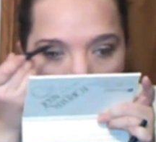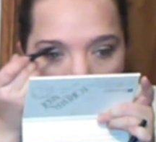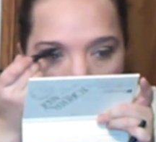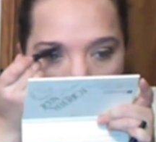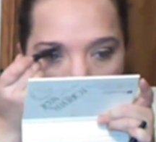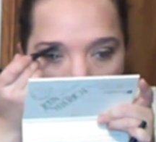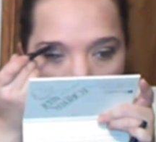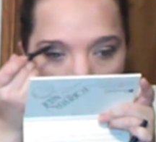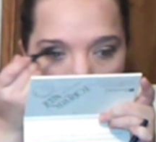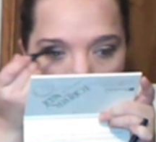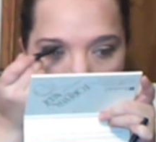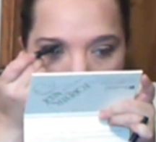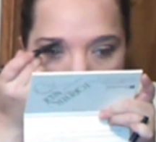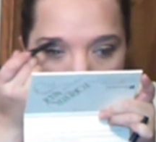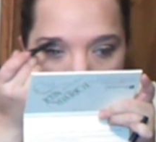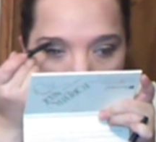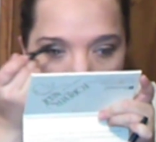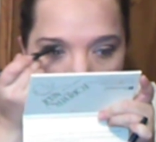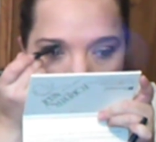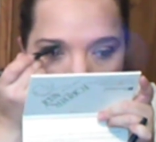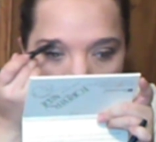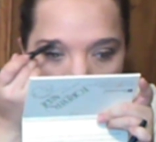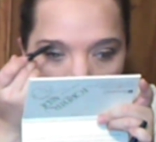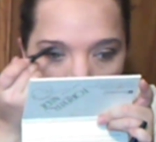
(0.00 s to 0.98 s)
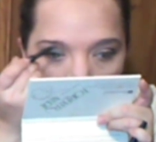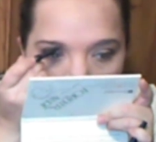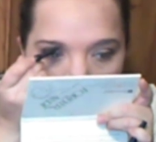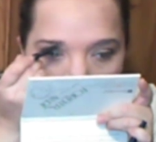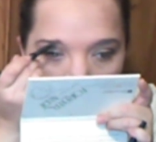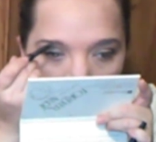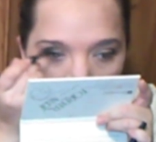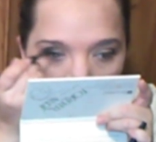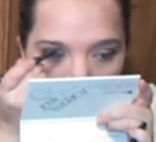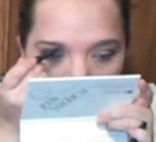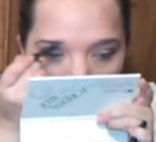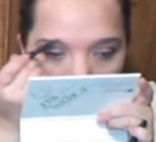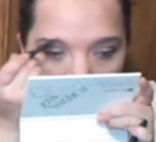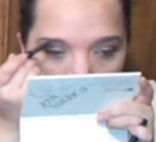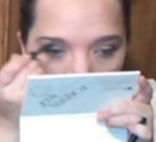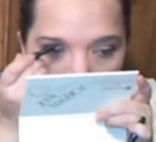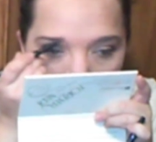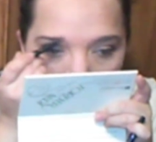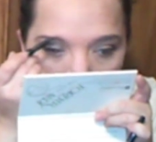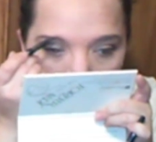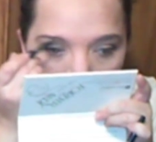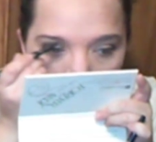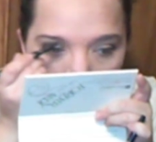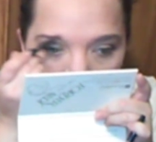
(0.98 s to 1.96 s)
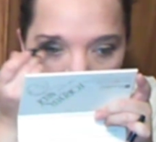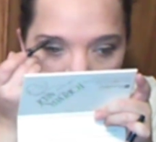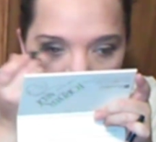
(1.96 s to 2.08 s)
But, I mean,